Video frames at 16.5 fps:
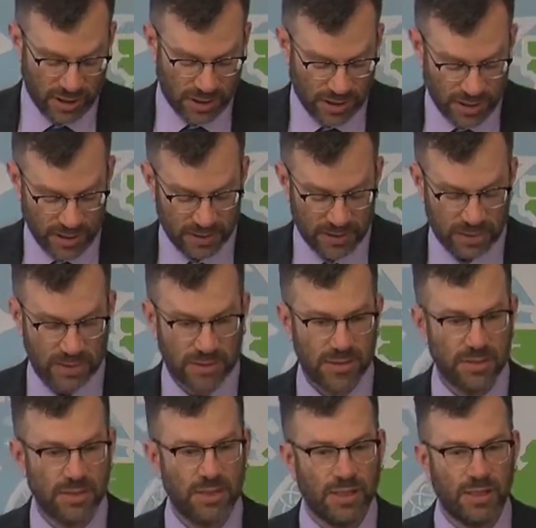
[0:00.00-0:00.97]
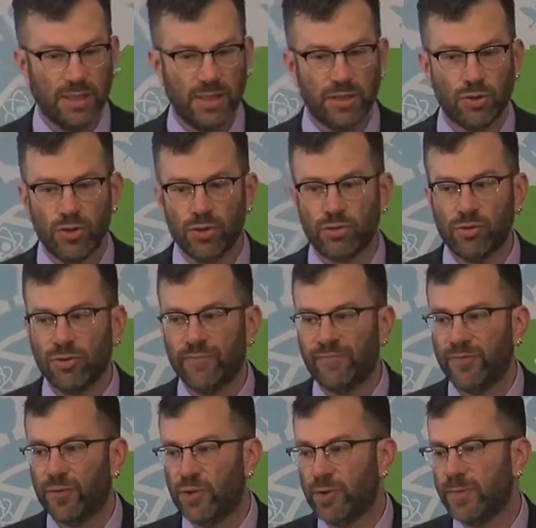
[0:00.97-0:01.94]
In its inaugural
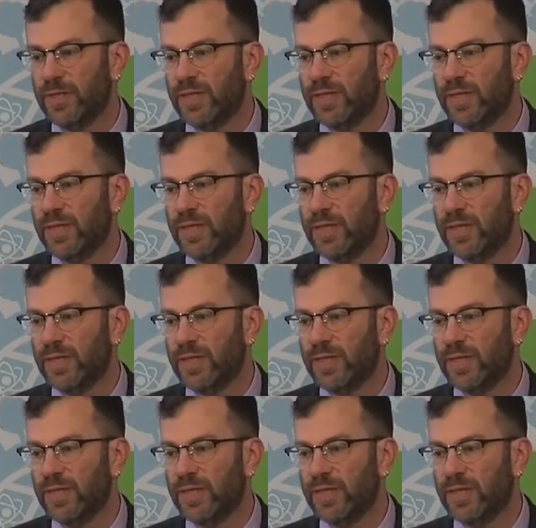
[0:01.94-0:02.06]
form,